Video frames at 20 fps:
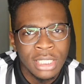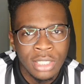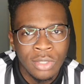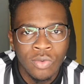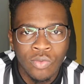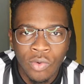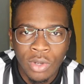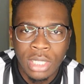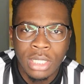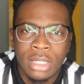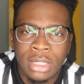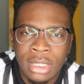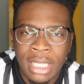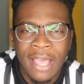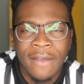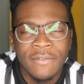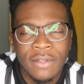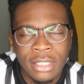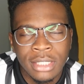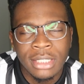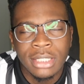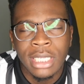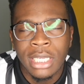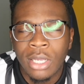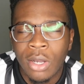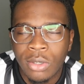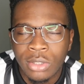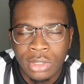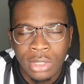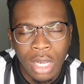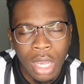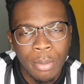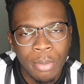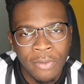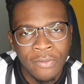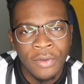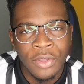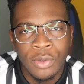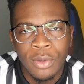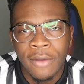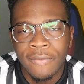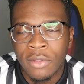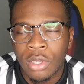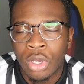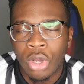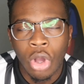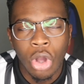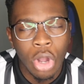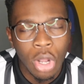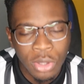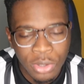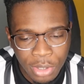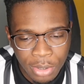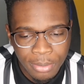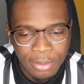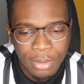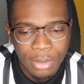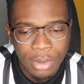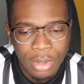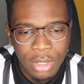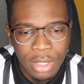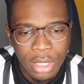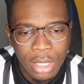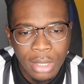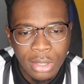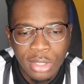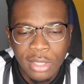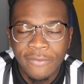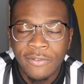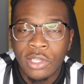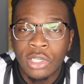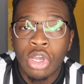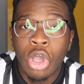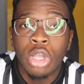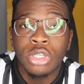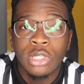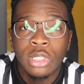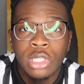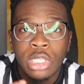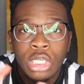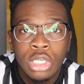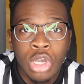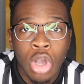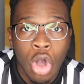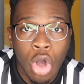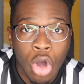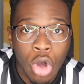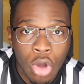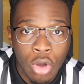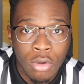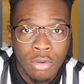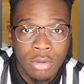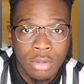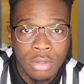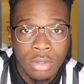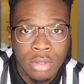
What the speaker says: You really just have to stay on top of it. You have to call them. You have to constantly call.